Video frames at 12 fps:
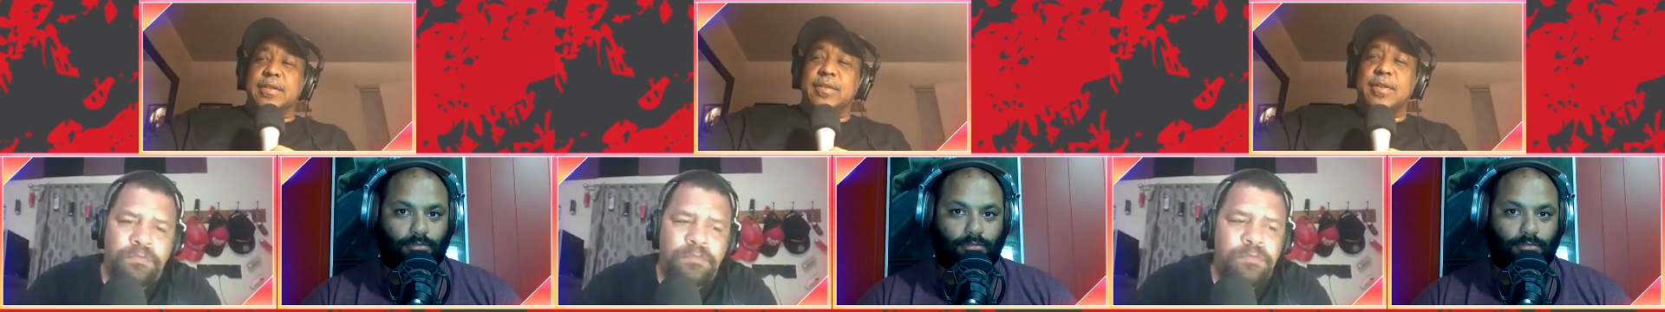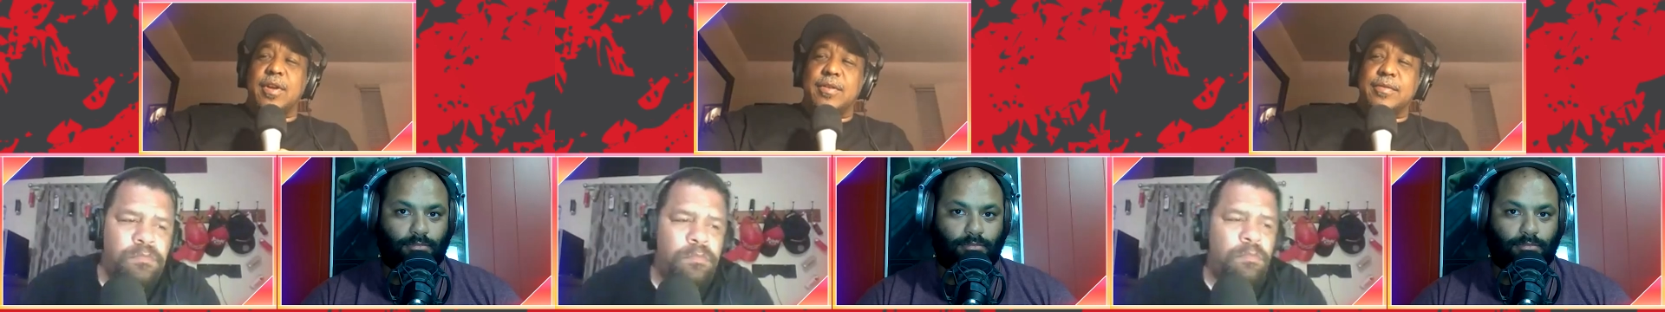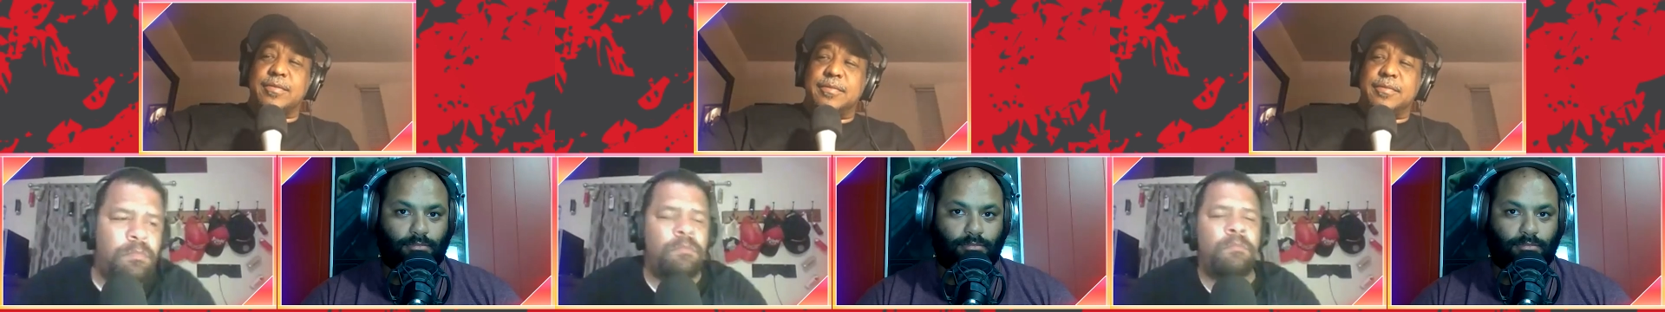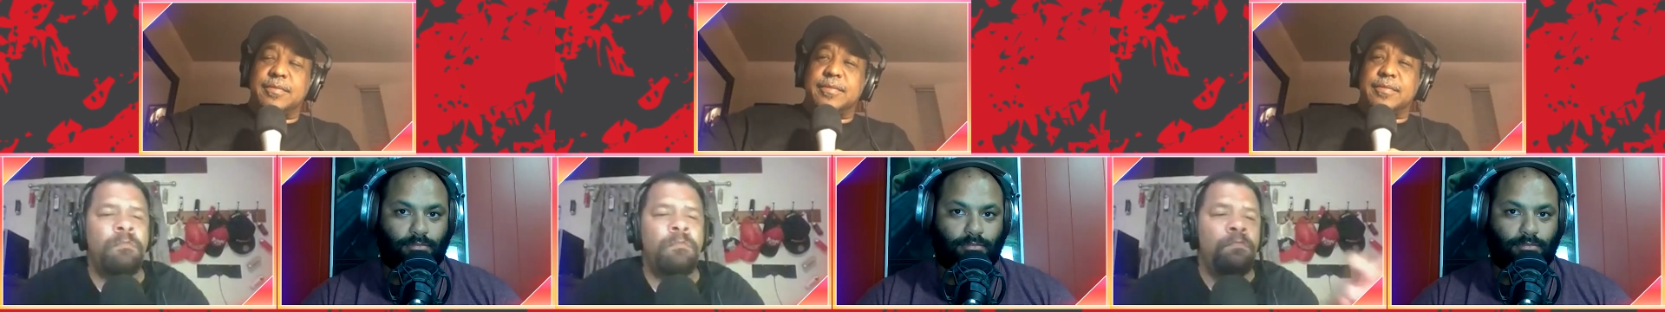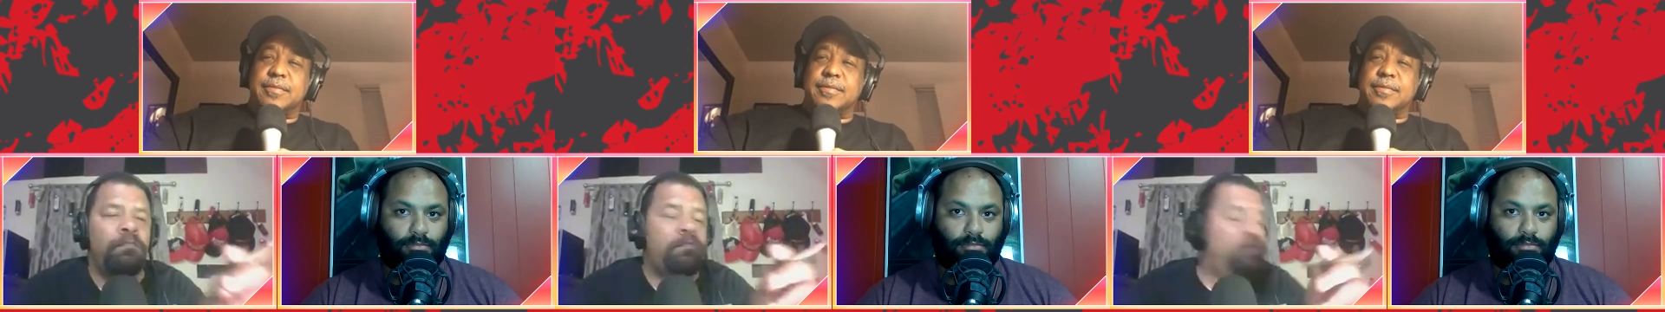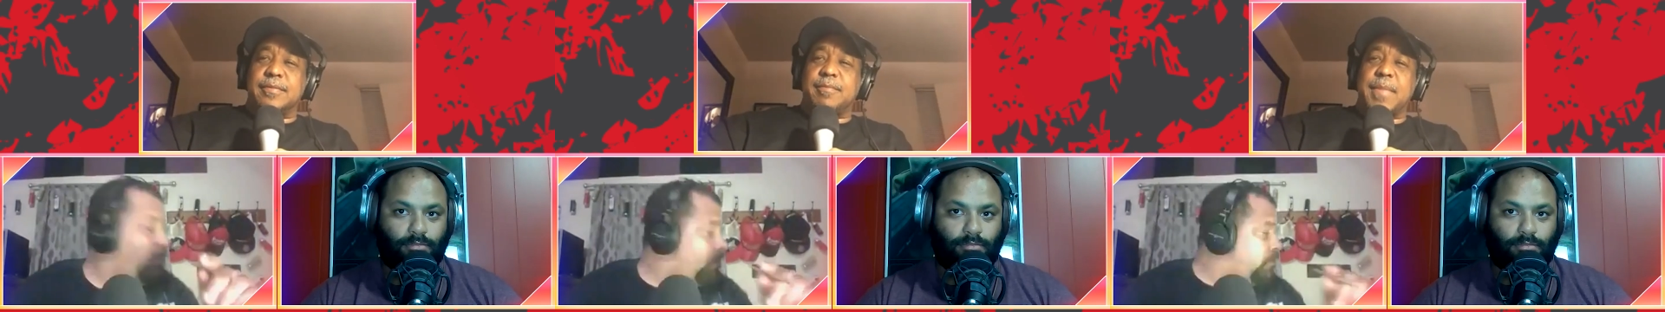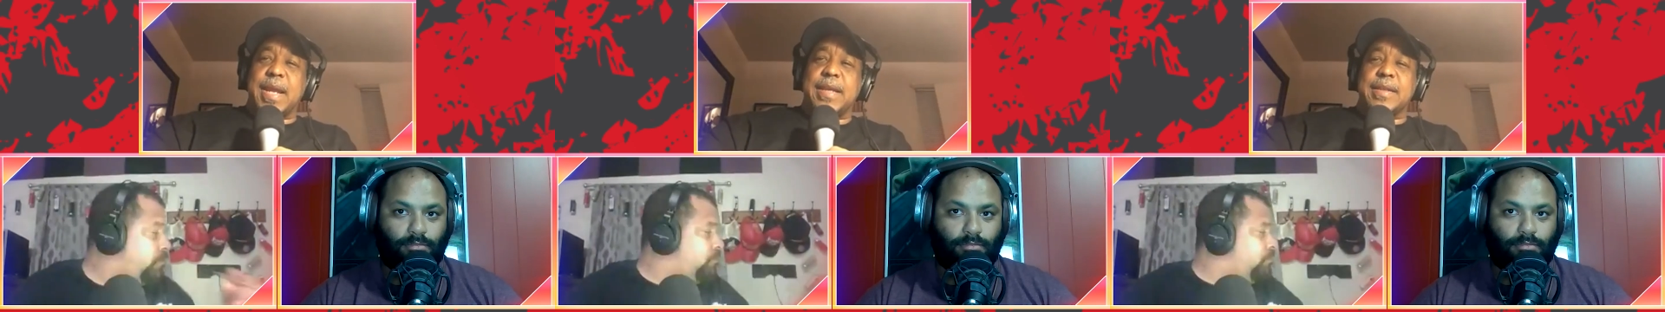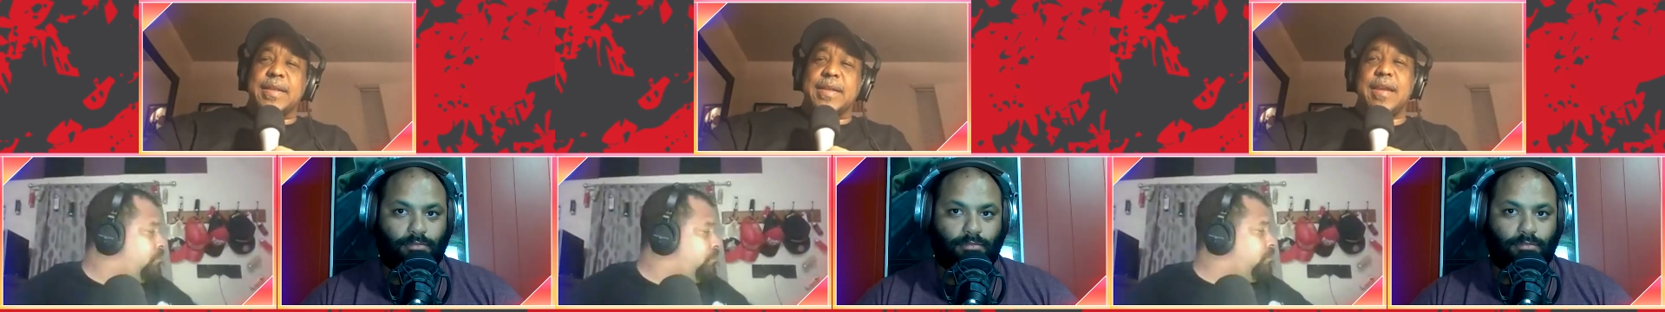Speaker 1: you know,
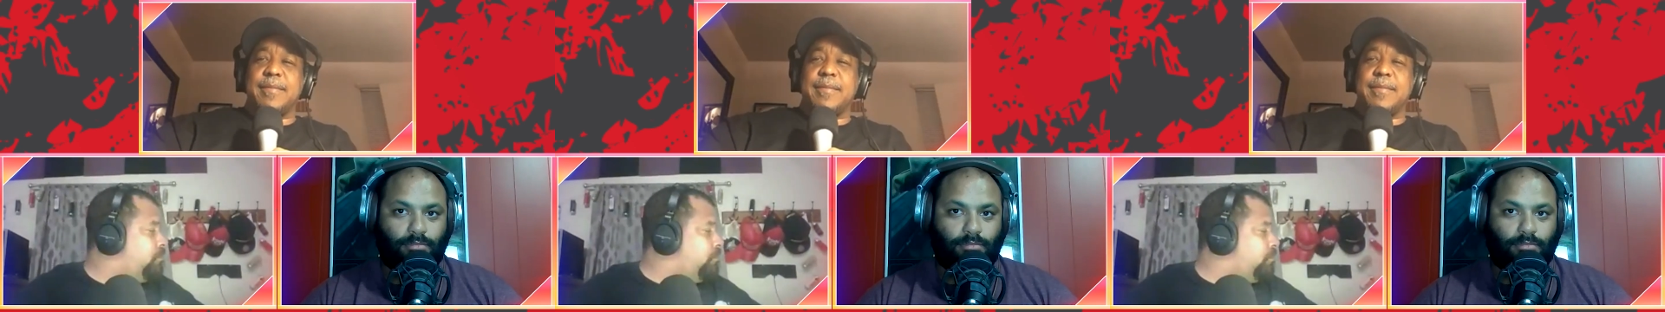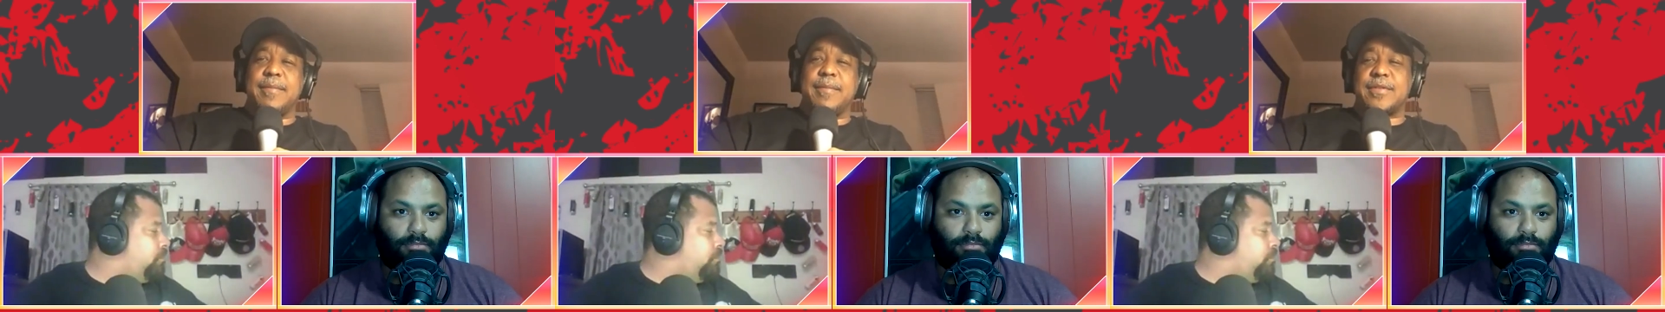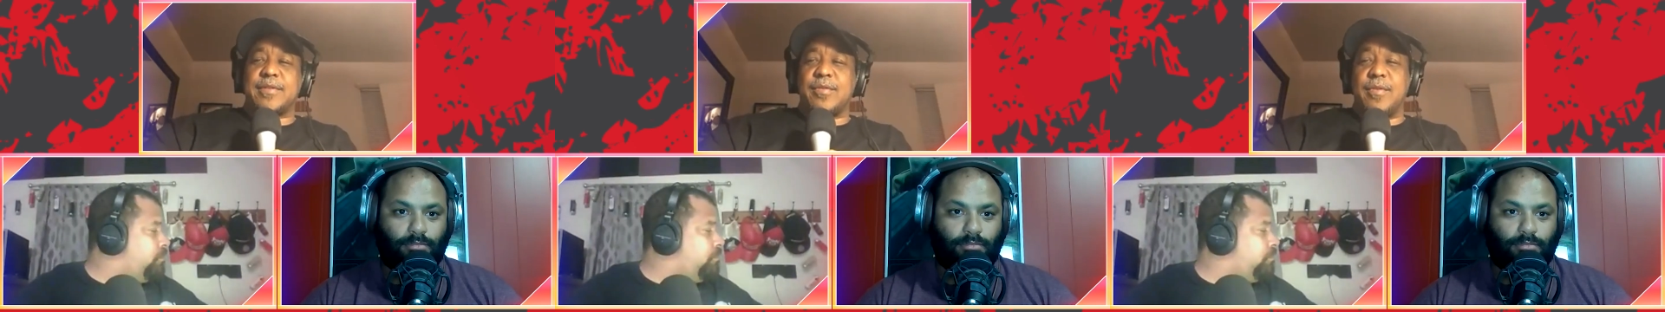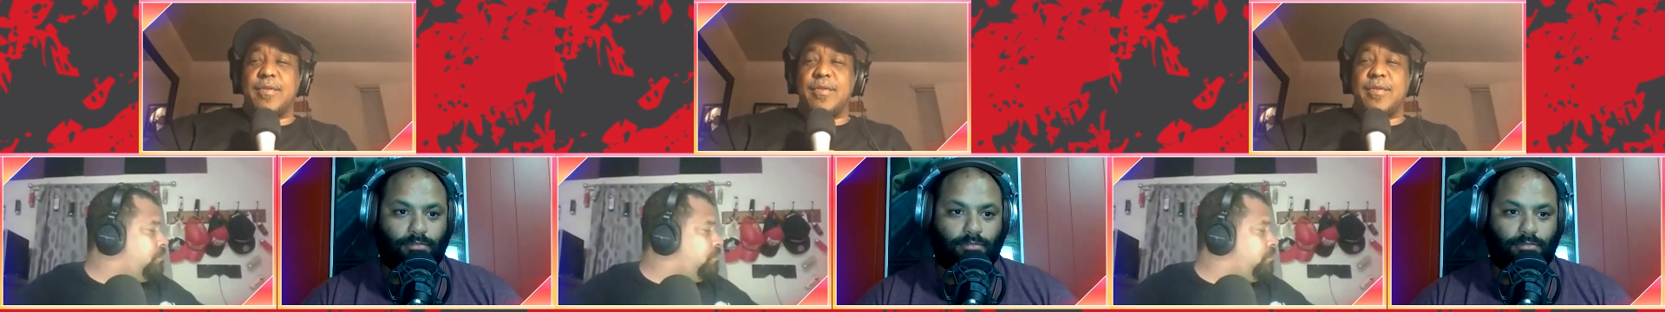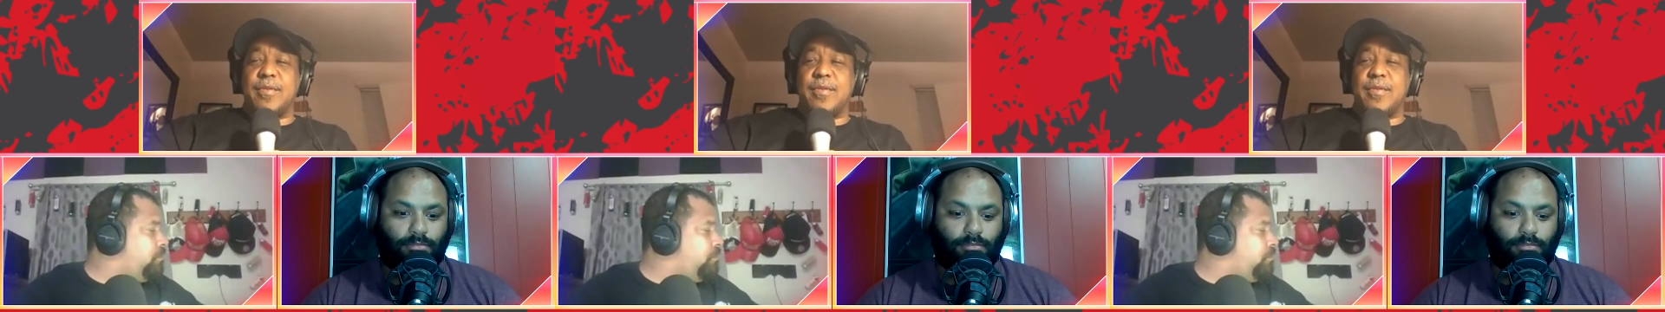making statements to him. I,